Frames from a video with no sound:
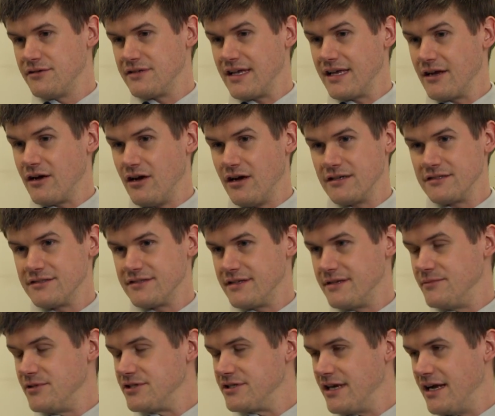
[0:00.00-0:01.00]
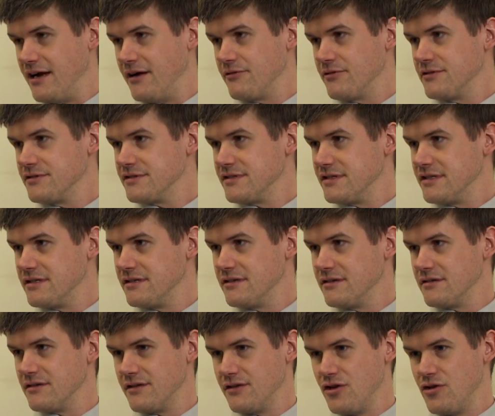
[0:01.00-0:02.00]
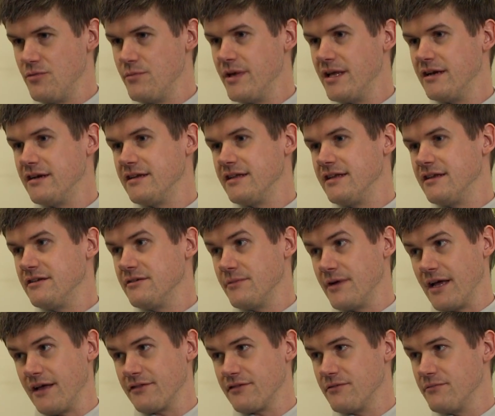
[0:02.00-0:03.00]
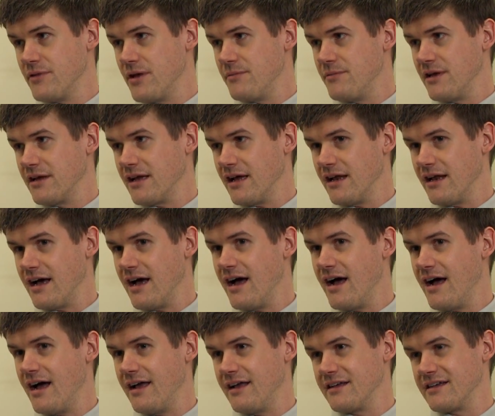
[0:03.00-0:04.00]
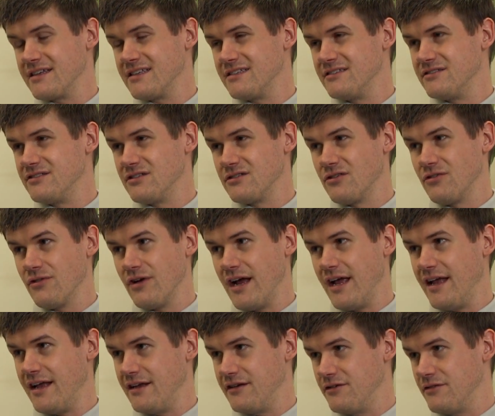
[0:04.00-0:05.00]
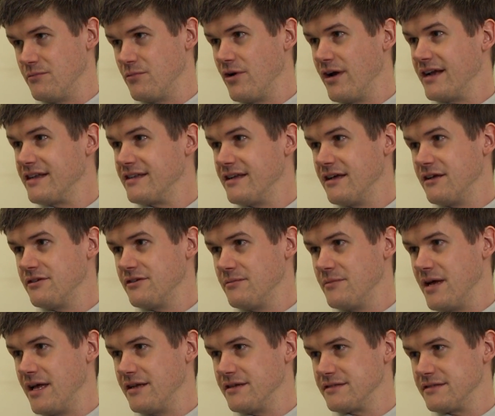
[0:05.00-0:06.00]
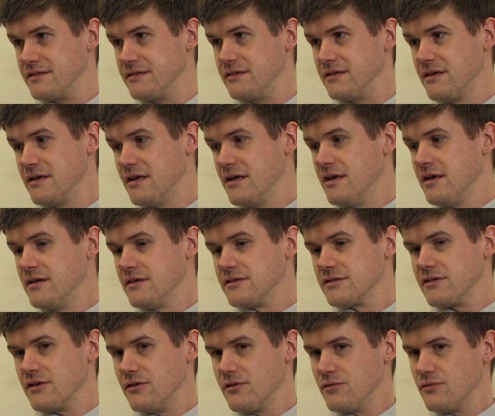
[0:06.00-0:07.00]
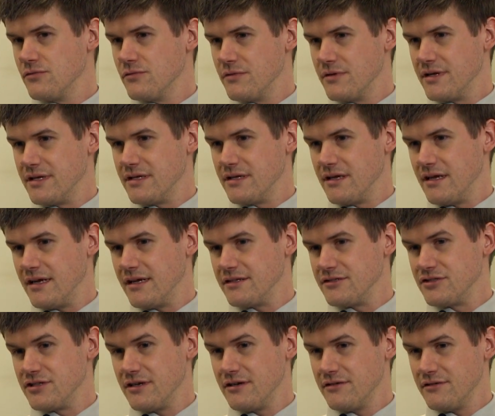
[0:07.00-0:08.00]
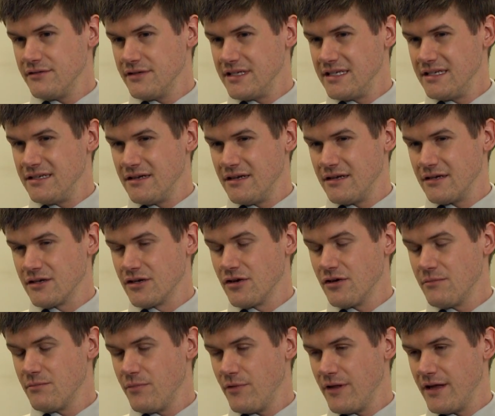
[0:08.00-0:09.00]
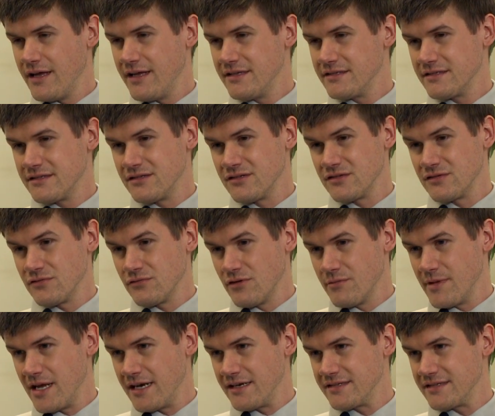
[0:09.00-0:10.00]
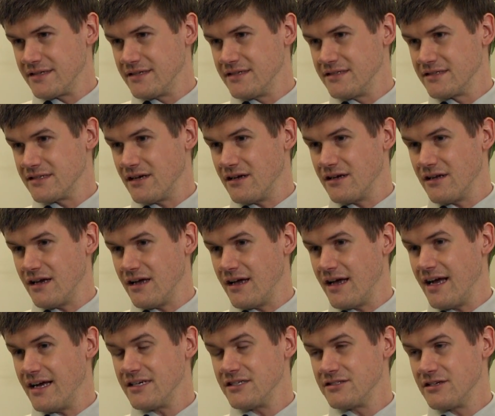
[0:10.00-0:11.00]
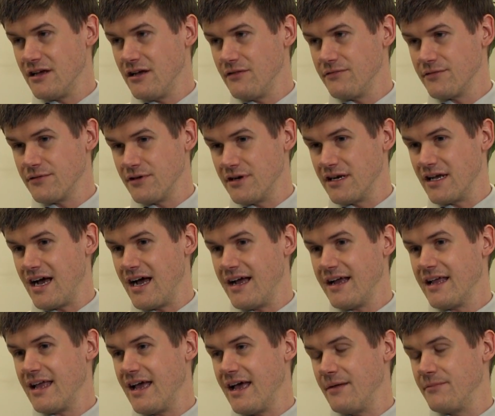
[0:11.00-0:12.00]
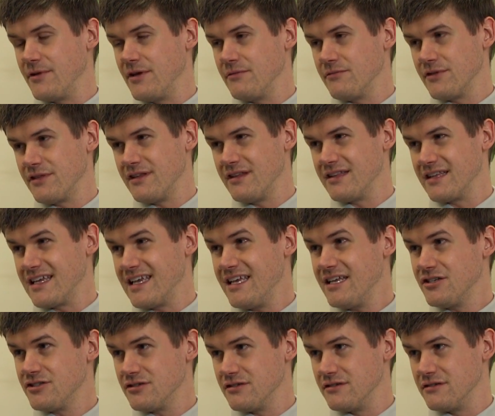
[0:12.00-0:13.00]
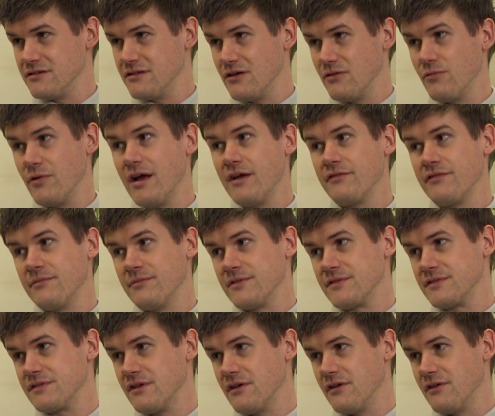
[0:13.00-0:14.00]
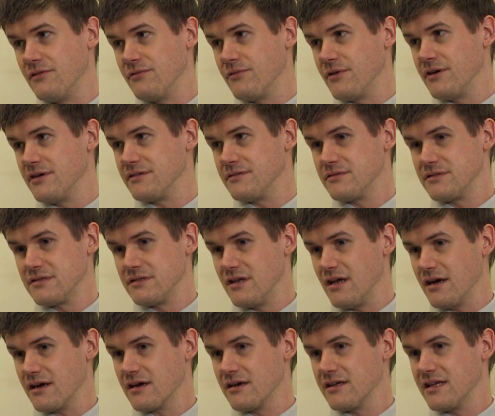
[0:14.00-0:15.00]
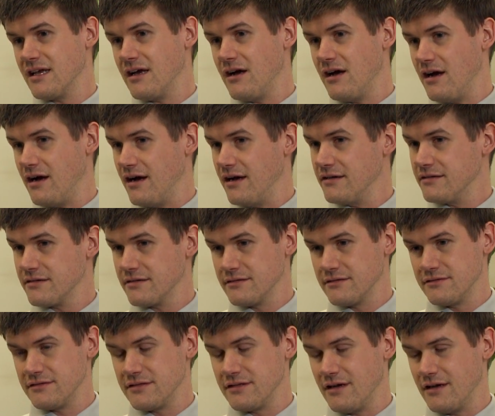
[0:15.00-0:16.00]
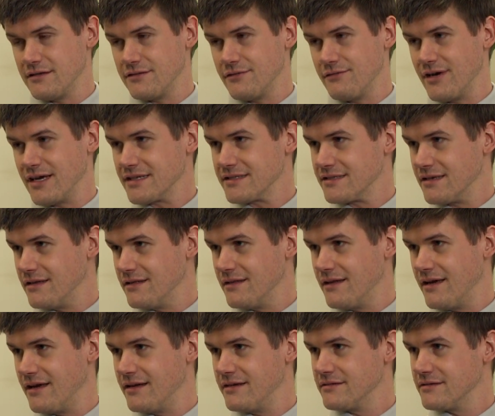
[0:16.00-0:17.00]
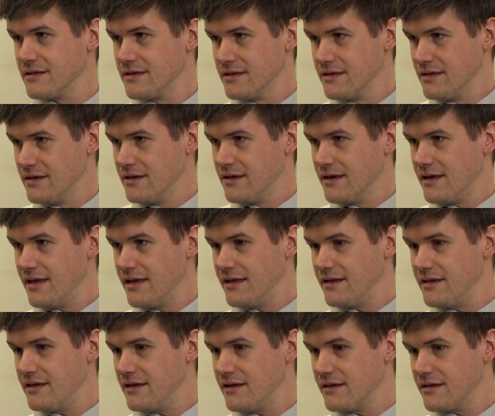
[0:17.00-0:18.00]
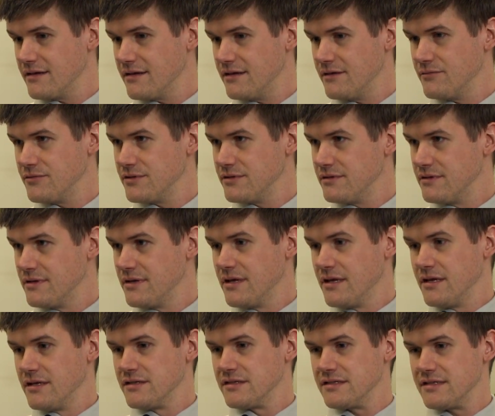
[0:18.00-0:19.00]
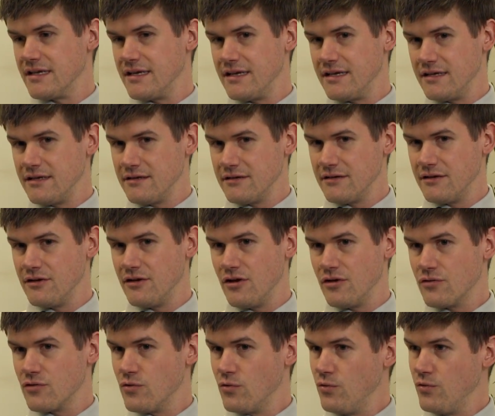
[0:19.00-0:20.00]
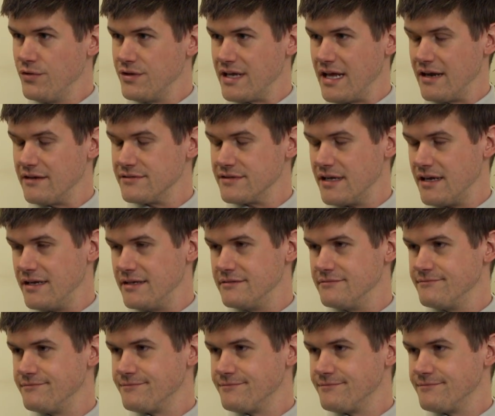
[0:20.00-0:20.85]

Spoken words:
take hot, steamy showers, then the humidity in your bathroom may be kind of high and can degrade or break down your medicine. So generally, a good place to store medicine is on a high shelf or in a high cabinet within the kitchen, away from the stove, where it's not going to get hot, there's not direct sunlight, and it would stay, cool and out of sight.